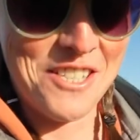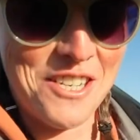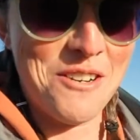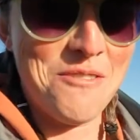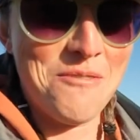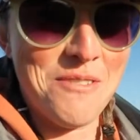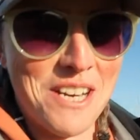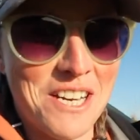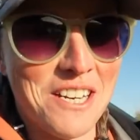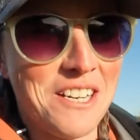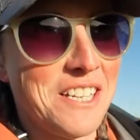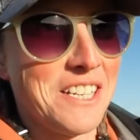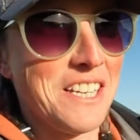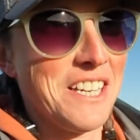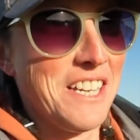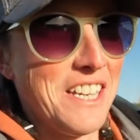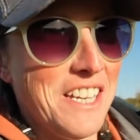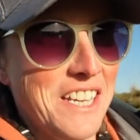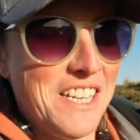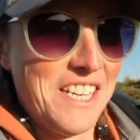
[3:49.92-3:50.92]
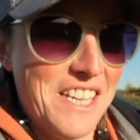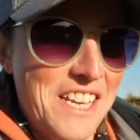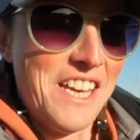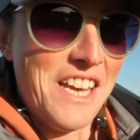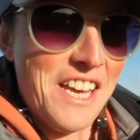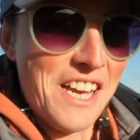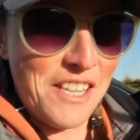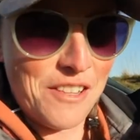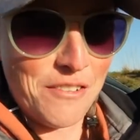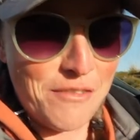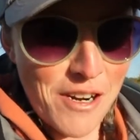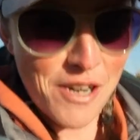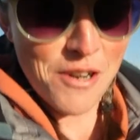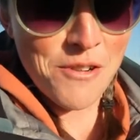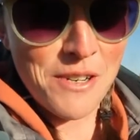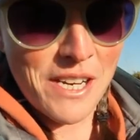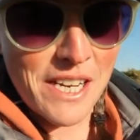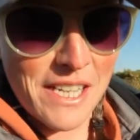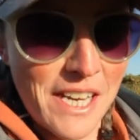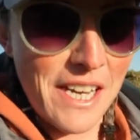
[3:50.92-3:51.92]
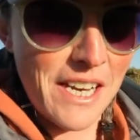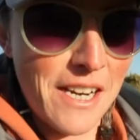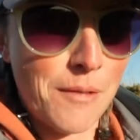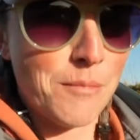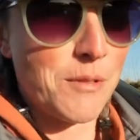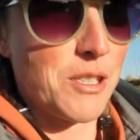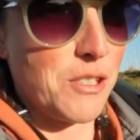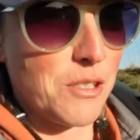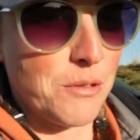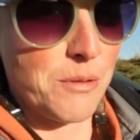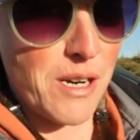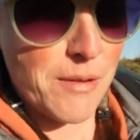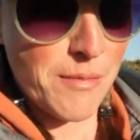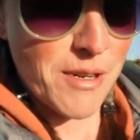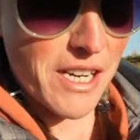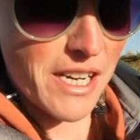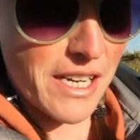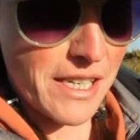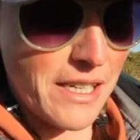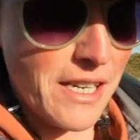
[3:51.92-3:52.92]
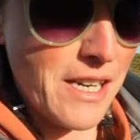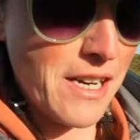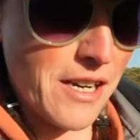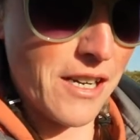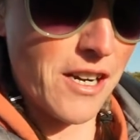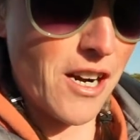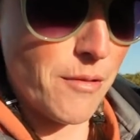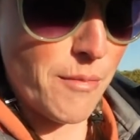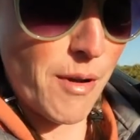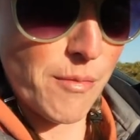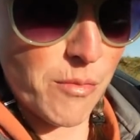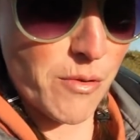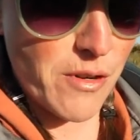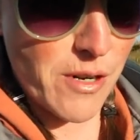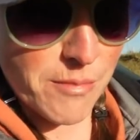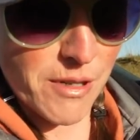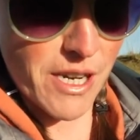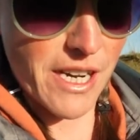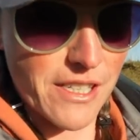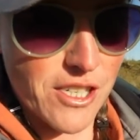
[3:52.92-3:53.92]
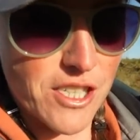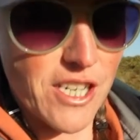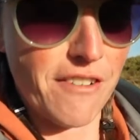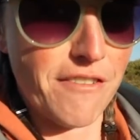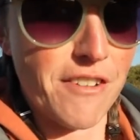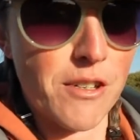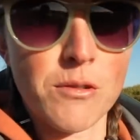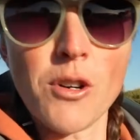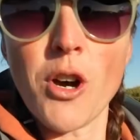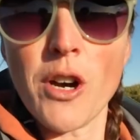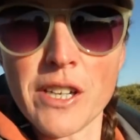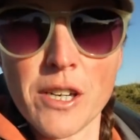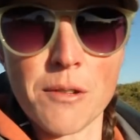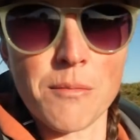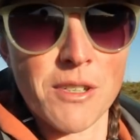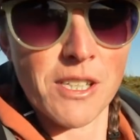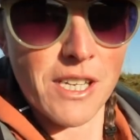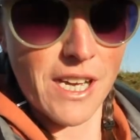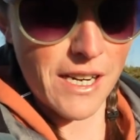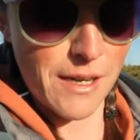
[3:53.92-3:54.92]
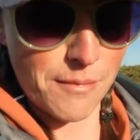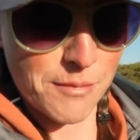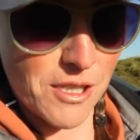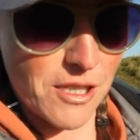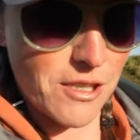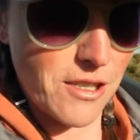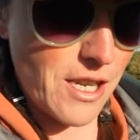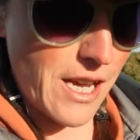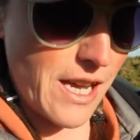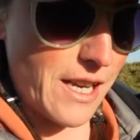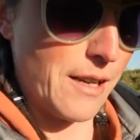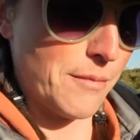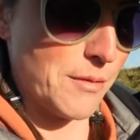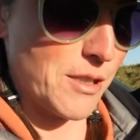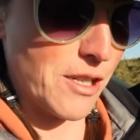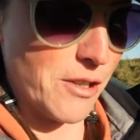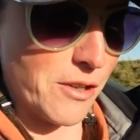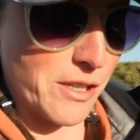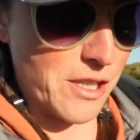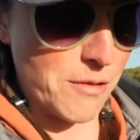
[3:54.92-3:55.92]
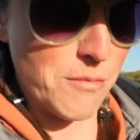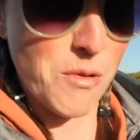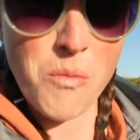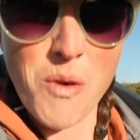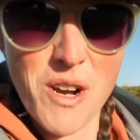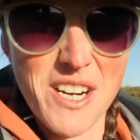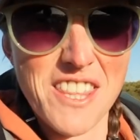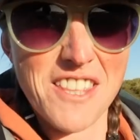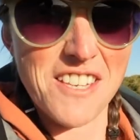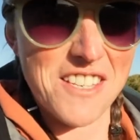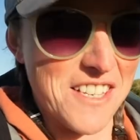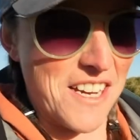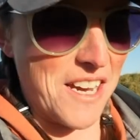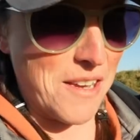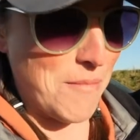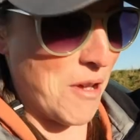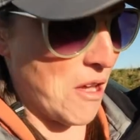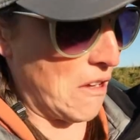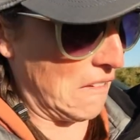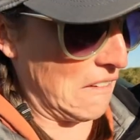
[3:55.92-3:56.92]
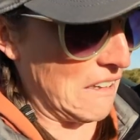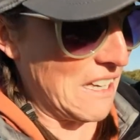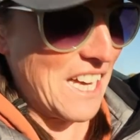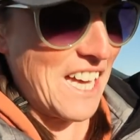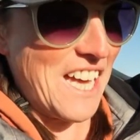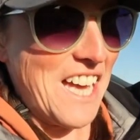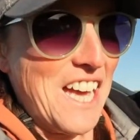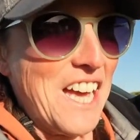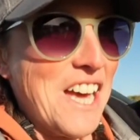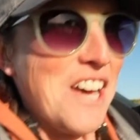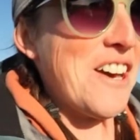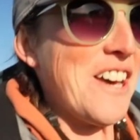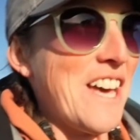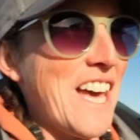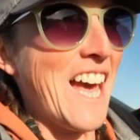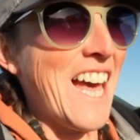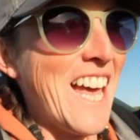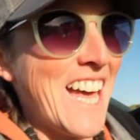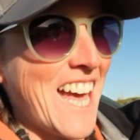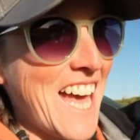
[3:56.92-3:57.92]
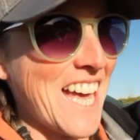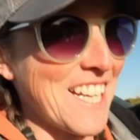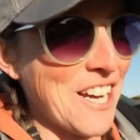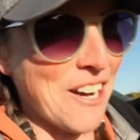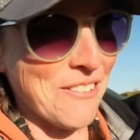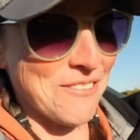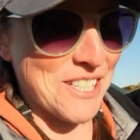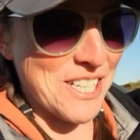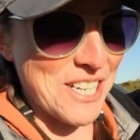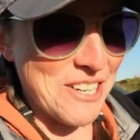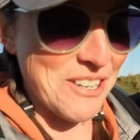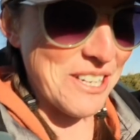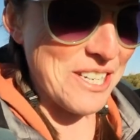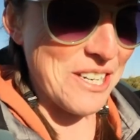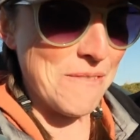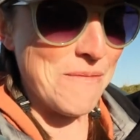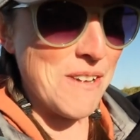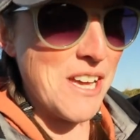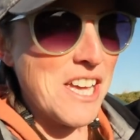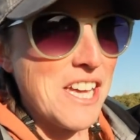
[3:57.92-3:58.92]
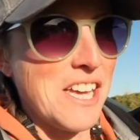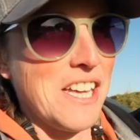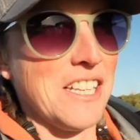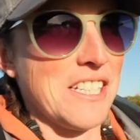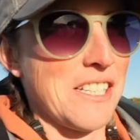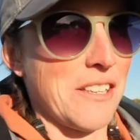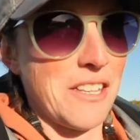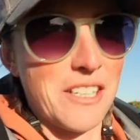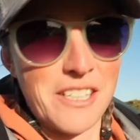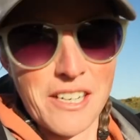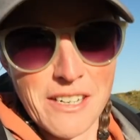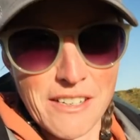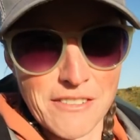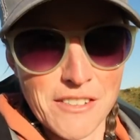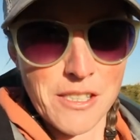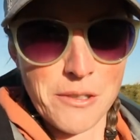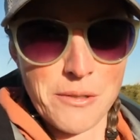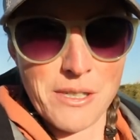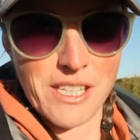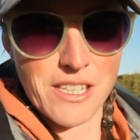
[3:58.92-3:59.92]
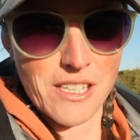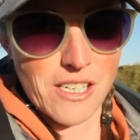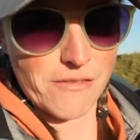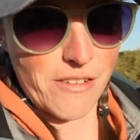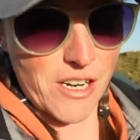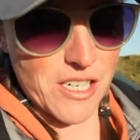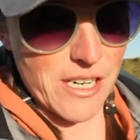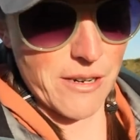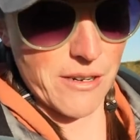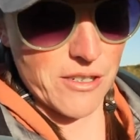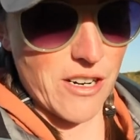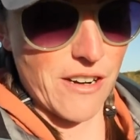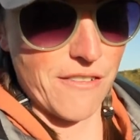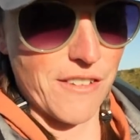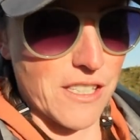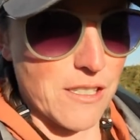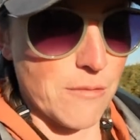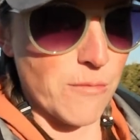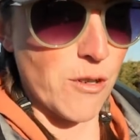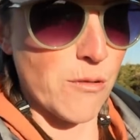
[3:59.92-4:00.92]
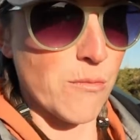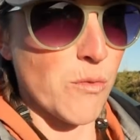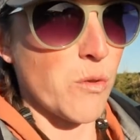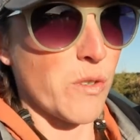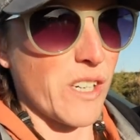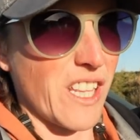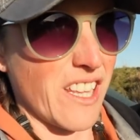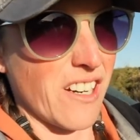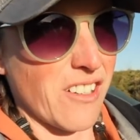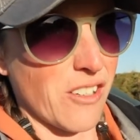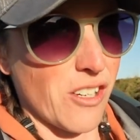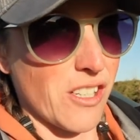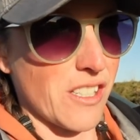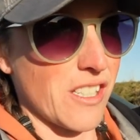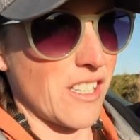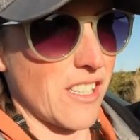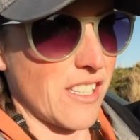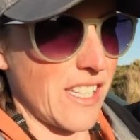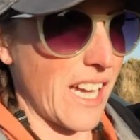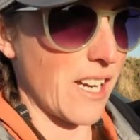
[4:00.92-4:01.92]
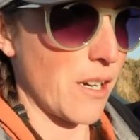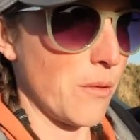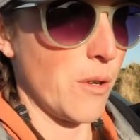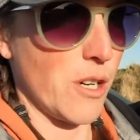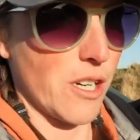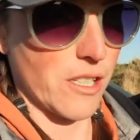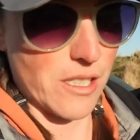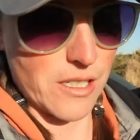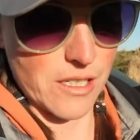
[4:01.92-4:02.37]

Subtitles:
to hit the road and head up to, where am I going? I can't remember where I'm going. Sheffield, Nottingham. Head up to Nottingham. One in the same. Head up to Nottingham so that I don't have to do it in the rush hour traffic tomorrow morning. Then I've got a stack of work to